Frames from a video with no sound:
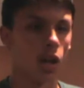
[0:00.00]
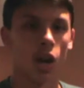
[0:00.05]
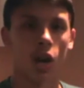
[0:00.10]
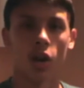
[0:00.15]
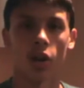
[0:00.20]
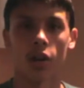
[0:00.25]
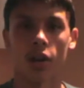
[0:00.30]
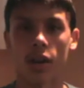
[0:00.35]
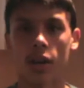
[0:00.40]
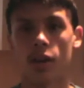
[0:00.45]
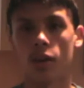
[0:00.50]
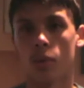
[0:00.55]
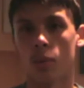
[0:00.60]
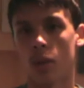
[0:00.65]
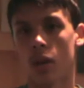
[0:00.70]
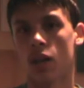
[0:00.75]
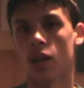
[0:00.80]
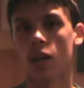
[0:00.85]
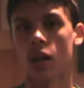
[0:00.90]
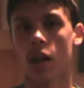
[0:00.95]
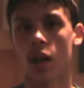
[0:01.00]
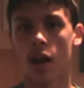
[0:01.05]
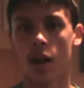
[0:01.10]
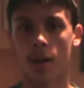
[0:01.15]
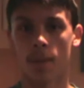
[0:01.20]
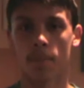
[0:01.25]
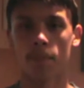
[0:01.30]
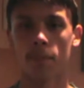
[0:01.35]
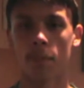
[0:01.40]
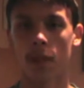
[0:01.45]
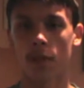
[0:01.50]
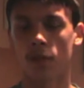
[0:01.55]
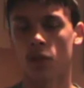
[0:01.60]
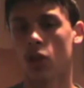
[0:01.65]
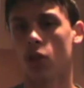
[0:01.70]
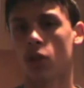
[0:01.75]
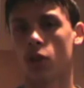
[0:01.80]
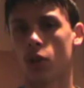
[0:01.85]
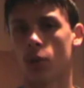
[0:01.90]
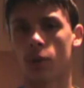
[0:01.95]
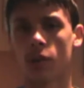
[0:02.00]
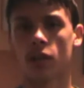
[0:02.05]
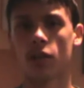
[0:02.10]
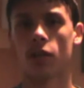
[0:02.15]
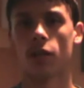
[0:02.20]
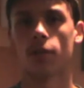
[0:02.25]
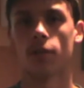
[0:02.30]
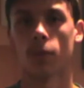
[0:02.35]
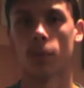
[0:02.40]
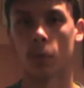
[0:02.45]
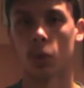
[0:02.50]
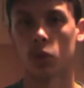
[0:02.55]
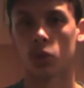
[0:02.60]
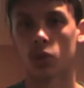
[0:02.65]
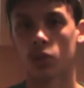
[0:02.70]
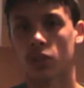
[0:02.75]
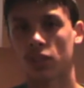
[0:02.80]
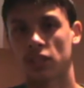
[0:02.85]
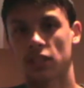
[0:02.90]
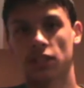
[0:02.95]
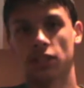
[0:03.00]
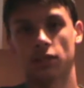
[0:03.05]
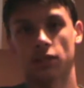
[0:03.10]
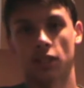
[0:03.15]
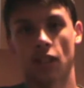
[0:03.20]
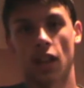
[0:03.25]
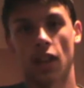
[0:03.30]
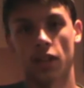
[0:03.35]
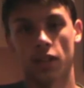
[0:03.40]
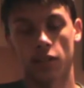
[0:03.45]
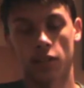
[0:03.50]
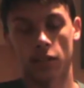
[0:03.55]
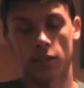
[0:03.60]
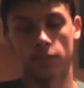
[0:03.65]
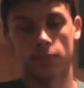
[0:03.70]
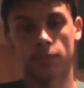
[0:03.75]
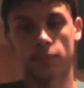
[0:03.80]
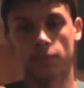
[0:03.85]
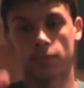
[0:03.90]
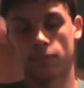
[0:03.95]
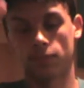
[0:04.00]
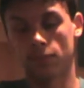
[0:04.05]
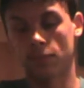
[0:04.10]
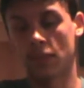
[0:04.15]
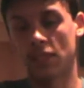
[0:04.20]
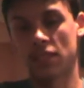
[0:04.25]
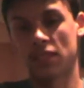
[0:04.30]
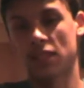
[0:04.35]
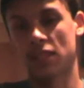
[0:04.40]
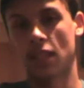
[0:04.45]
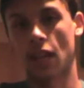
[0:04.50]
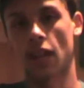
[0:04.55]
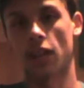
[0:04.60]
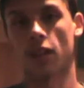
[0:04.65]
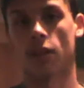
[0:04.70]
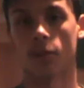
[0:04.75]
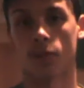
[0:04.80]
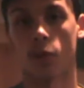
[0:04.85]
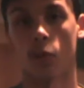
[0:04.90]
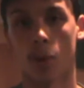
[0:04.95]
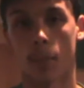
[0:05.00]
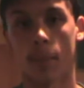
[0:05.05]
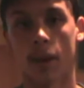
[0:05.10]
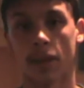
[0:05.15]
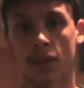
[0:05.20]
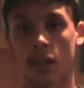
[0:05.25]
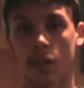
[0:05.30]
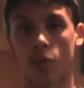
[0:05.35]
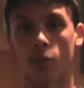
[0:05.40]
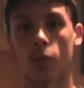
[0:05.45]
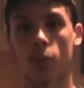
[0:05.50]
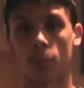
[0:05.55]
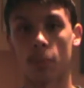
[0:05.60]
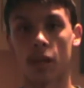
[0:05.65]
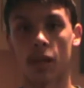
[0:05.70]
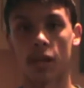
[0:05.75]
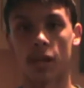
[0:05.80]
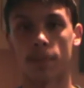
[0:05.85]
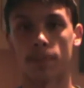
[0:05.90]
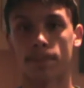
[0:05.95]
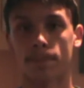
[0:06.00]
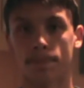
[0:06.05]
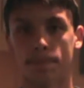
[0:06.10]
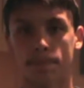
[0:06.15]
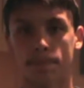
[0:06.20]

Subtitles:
Okay, well, if you don't know what an infomercial, this is kind of the format that it would be in.